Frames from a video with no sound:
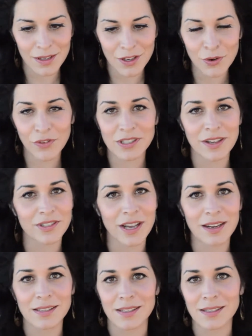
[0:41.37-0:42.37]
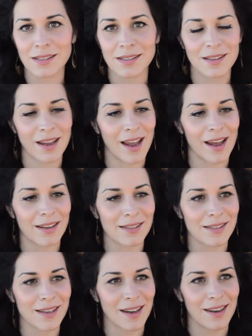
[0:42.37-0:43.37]
University of Texas,
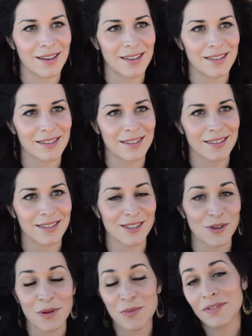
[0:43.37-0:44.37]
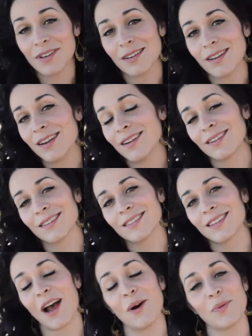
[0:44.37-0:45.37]
and so we moved down here,
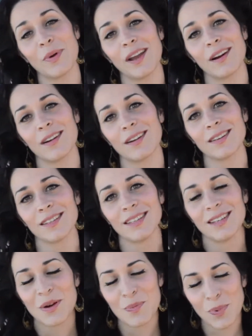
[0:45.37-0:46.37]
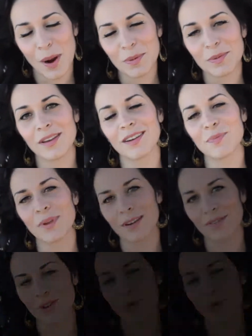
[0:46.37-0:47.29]
and now we are probably going to be here for